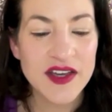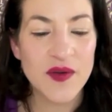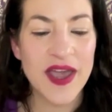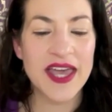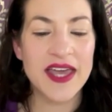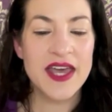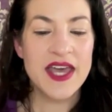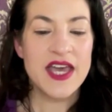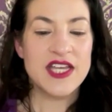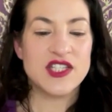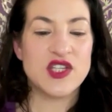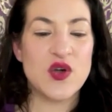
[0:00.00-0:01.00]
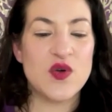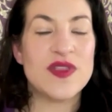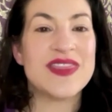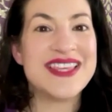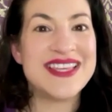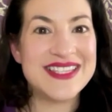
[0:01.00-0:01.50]
Okay. So
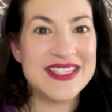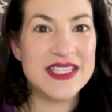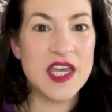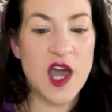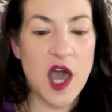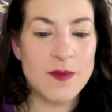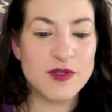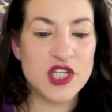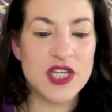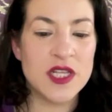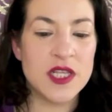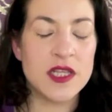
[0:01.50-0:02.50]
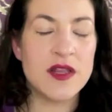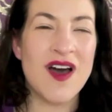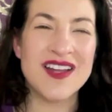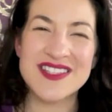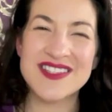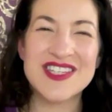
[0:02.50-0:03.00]
this is the option.
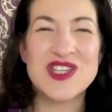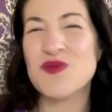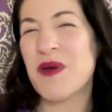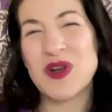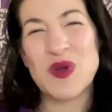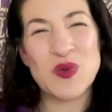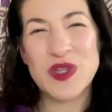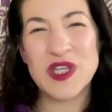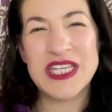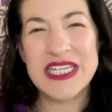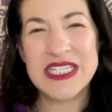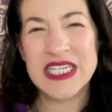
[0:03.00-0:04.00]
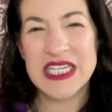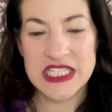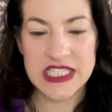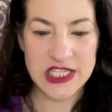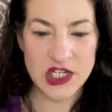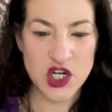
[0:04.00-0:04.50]
Honestly, you might only need to
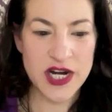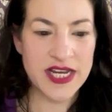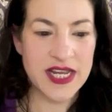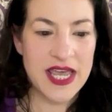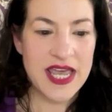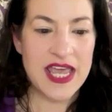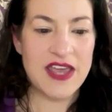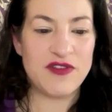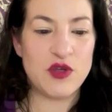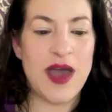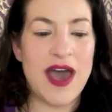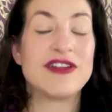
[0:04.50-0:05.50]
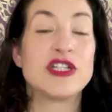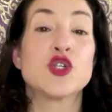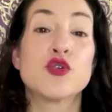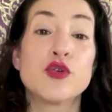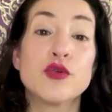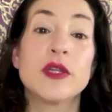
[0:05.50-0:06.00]
consider it if you have a
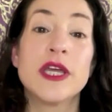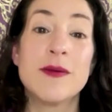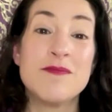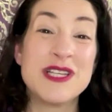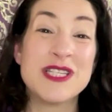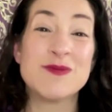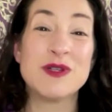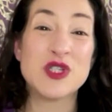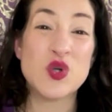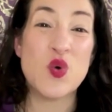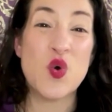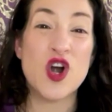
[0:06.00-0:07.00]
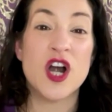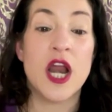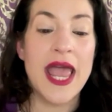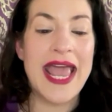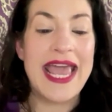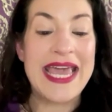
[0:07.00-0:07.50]
truly abysmal score
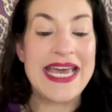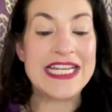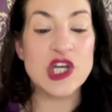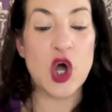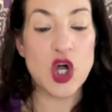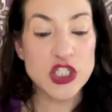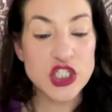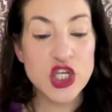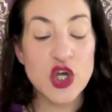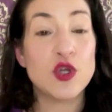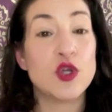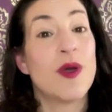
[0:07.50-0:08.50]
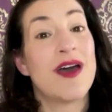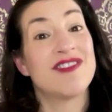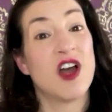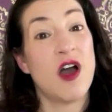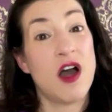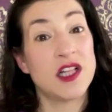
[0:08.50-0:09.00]
and also you have a
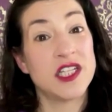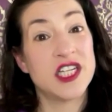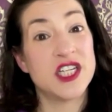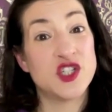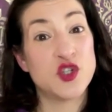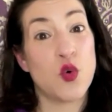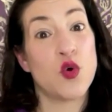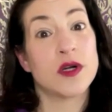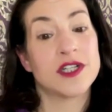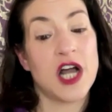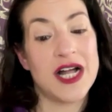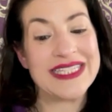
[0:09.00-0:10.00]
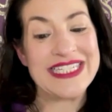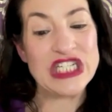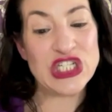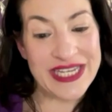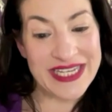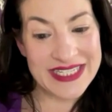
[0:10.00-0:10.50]
college or
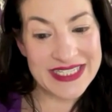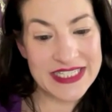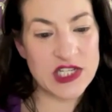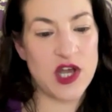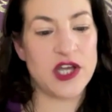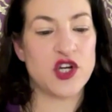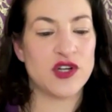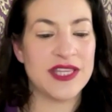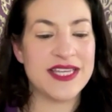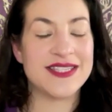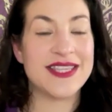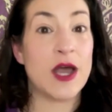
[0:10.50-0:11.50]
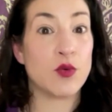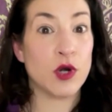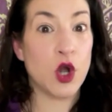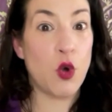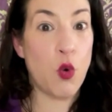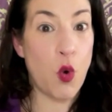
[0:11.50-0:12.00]
colleges on your list that
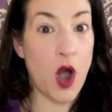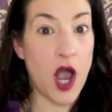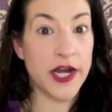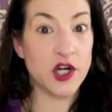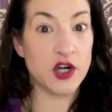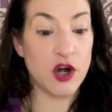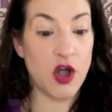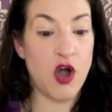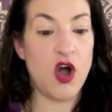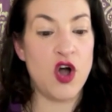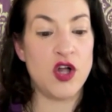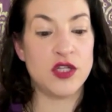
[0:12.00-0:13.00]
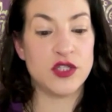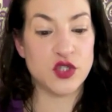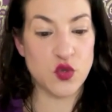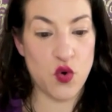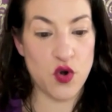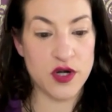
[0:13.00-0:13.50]
require all
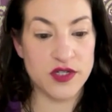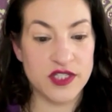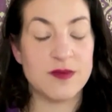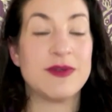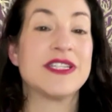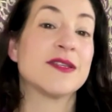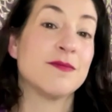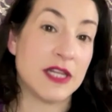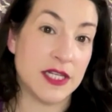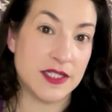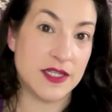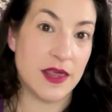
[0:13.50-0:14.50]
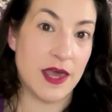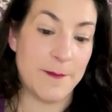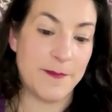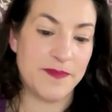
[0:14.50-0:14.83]
scores to be submitted to them.